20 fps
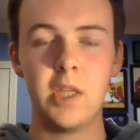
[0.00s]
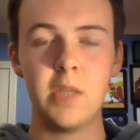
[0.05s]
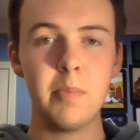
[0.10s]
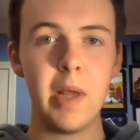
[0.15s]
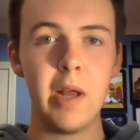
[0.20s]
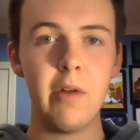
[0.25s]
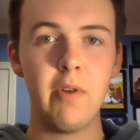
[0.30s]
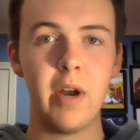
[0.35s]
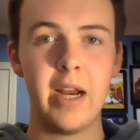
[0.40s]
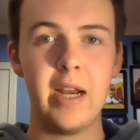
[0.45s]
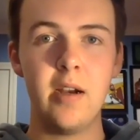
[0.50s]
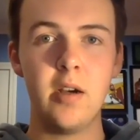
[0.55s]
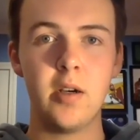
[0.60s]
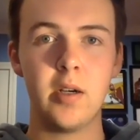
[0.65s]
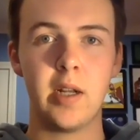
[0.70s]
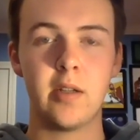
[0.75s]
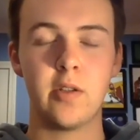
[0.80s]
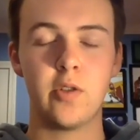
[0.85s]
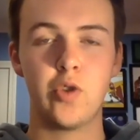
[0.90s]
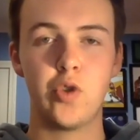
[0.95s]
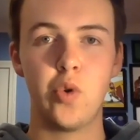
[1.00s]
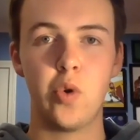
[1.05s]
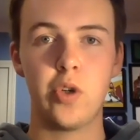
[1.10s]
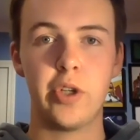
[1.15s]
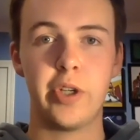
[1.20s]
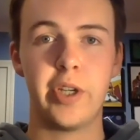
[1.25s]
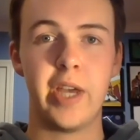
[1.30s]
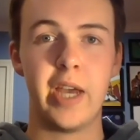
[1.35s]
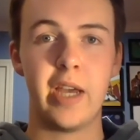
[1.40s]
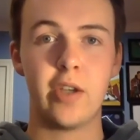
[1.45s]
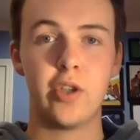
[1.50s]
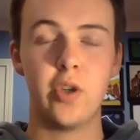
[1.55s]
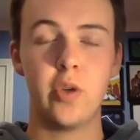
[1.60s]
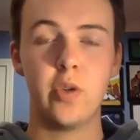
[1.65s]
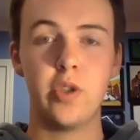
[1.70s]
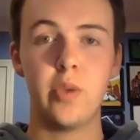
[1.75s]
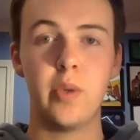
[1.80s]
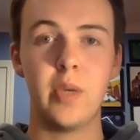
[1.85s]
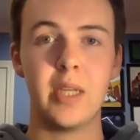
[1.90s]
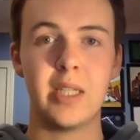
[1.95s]
play right here against Georgia Tech shows
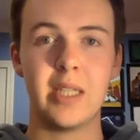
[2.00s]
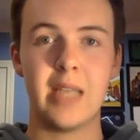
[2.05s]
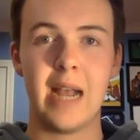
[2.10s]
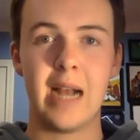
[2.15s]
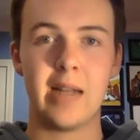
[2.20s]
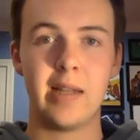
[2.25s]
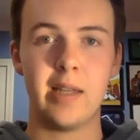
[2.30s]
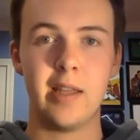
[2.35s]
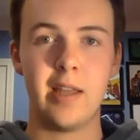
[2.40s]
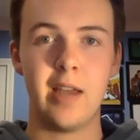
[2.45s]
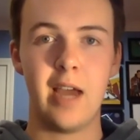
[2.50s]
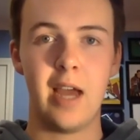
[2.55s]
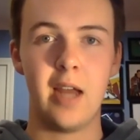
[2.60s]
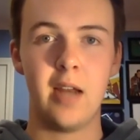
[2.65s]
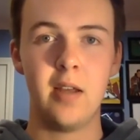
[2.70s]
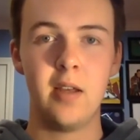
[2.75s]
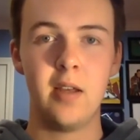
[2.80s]
you exactly that.